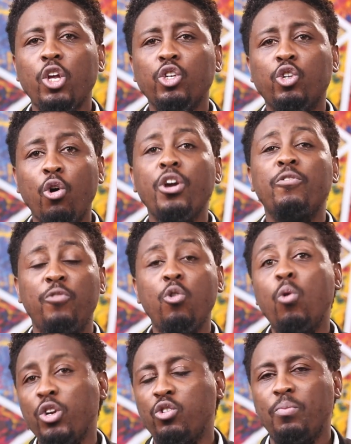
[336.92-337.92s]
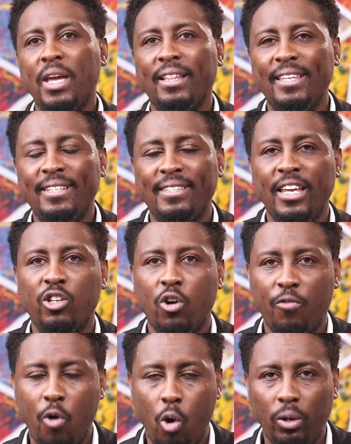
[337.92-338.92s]
So if you want to be at this state
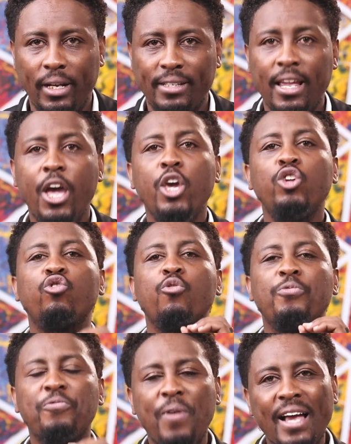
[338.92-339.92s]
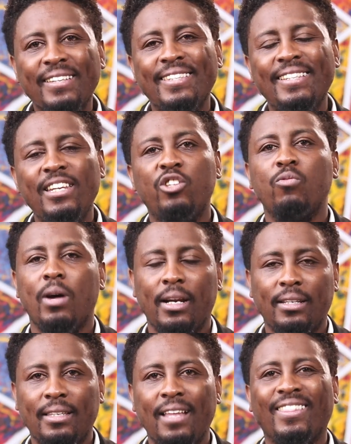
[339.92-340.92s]
of wholeness, you first need to
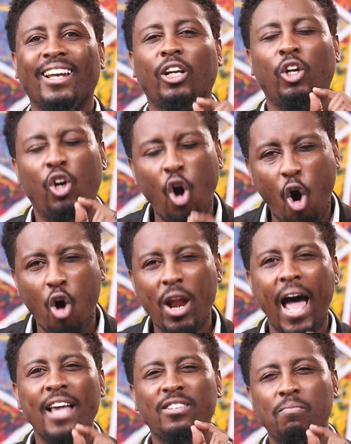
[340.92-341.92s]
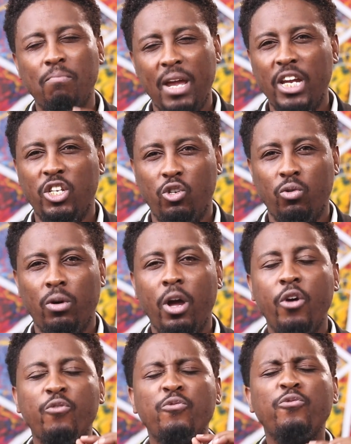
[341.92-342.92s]
understand that God has made you
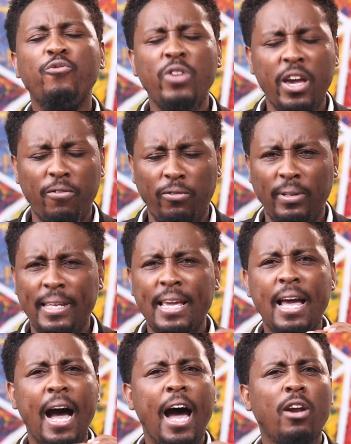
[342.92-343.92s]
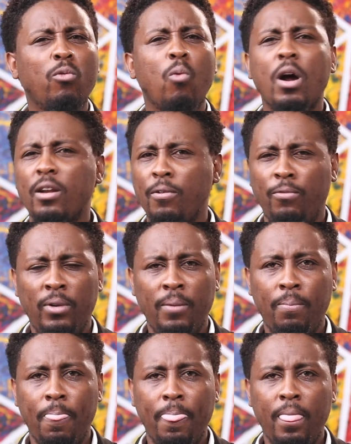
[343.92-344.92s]
fearfully and wonderfully.
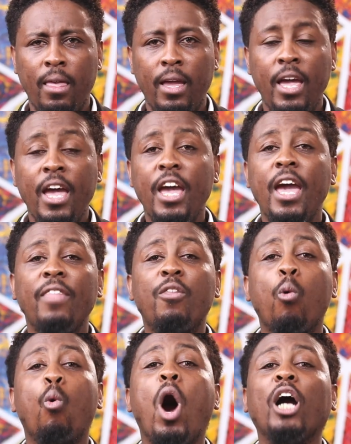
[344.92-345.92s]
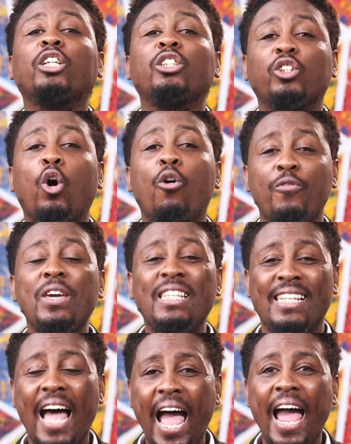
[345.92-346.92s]
The works of
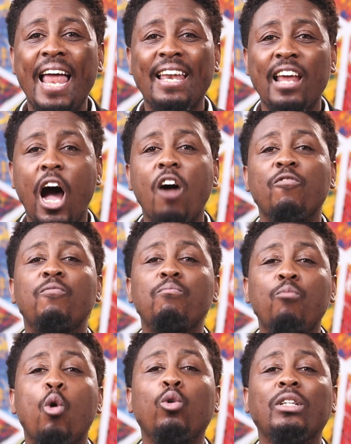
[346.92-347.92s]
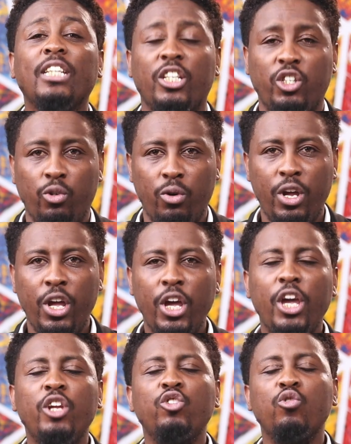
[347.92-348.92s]
his hand have molded you
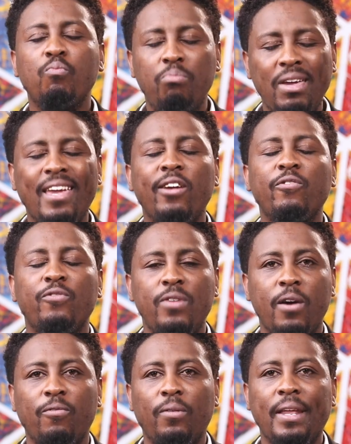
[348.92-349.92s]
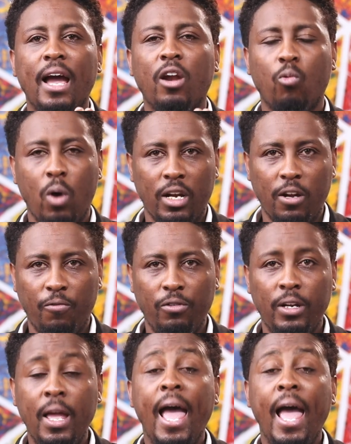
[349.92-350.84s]
into being fearfully and wonderfully.